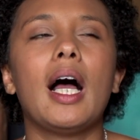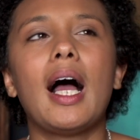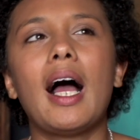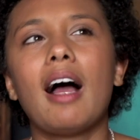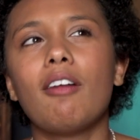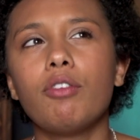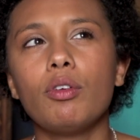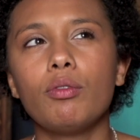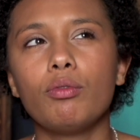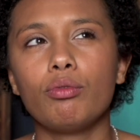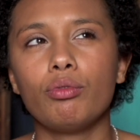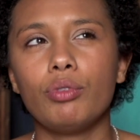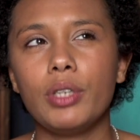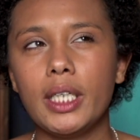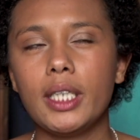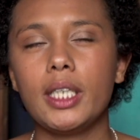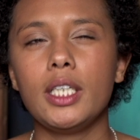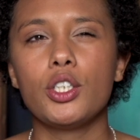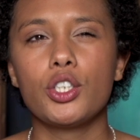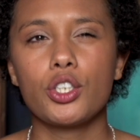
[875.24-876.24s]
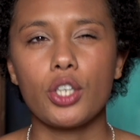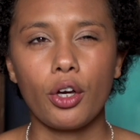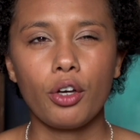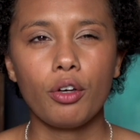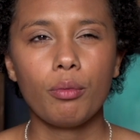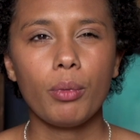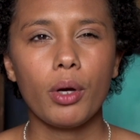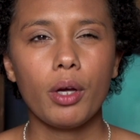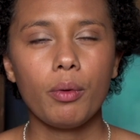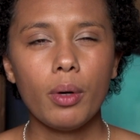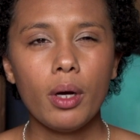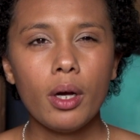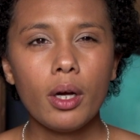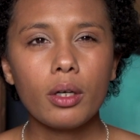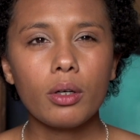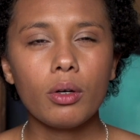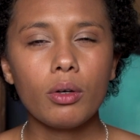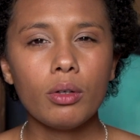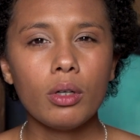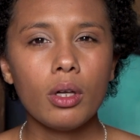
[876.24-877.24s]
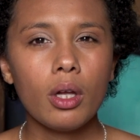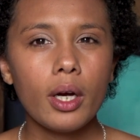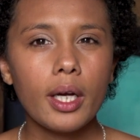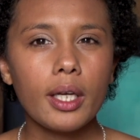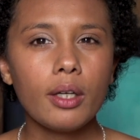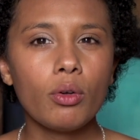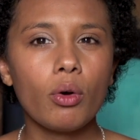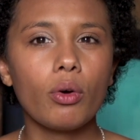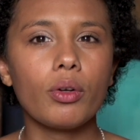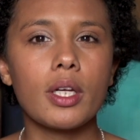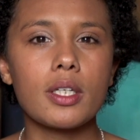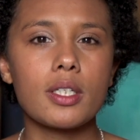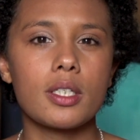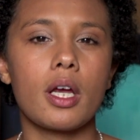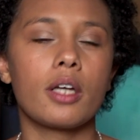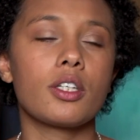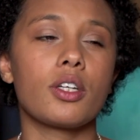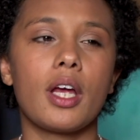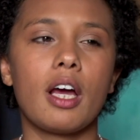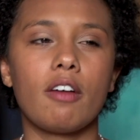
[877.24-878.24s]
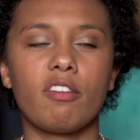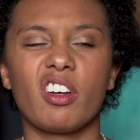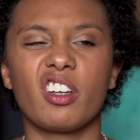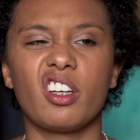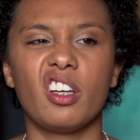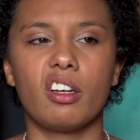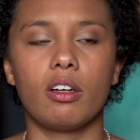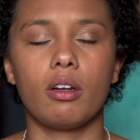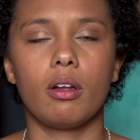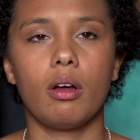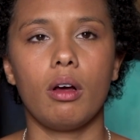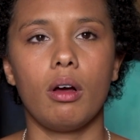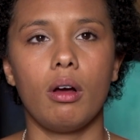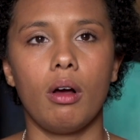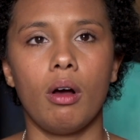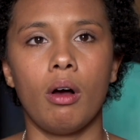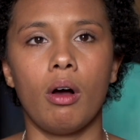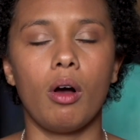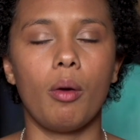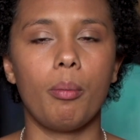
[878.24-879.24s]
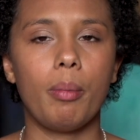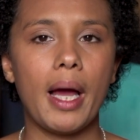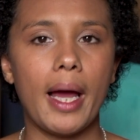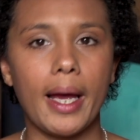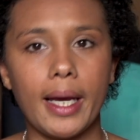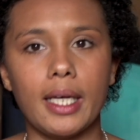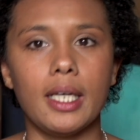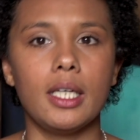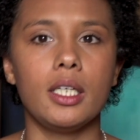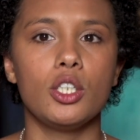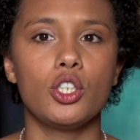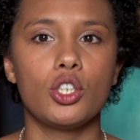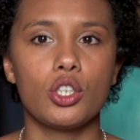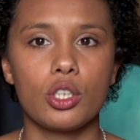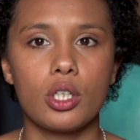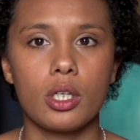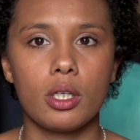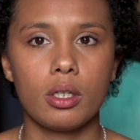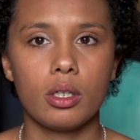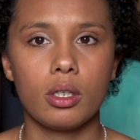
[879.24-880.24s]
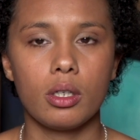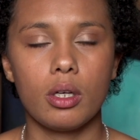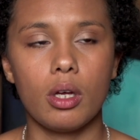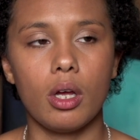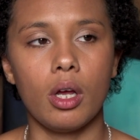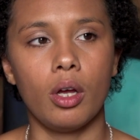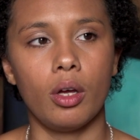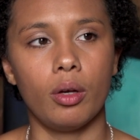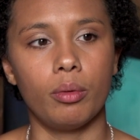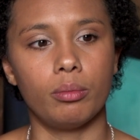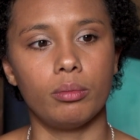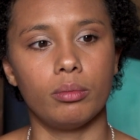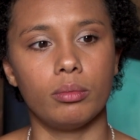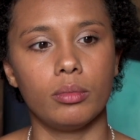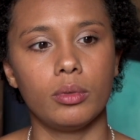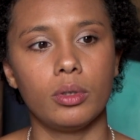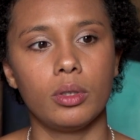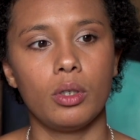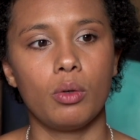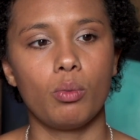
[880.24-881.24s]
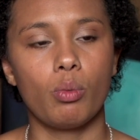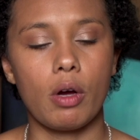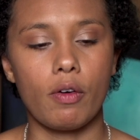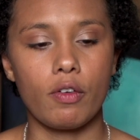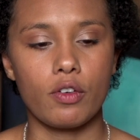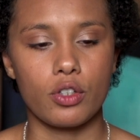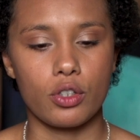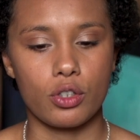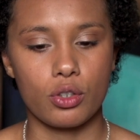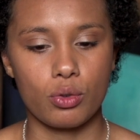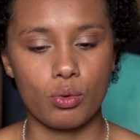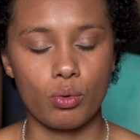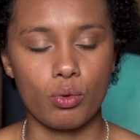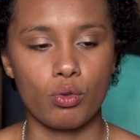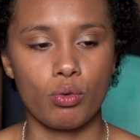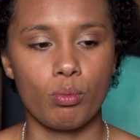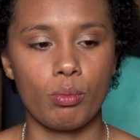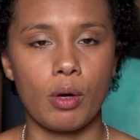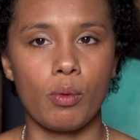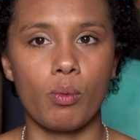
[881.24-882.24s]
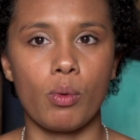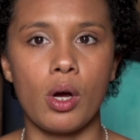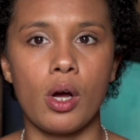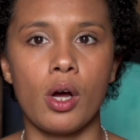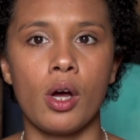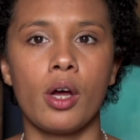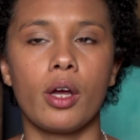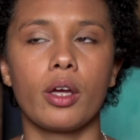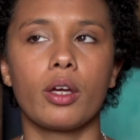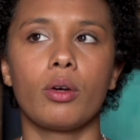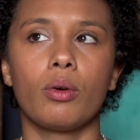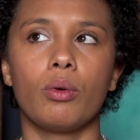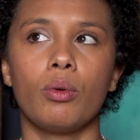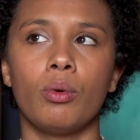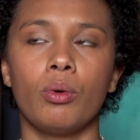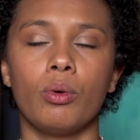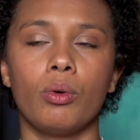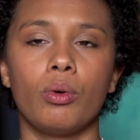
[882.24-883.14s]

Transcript: haven't really shown my work online. Not necessarily, I don't have like an art page where I just stored all my work,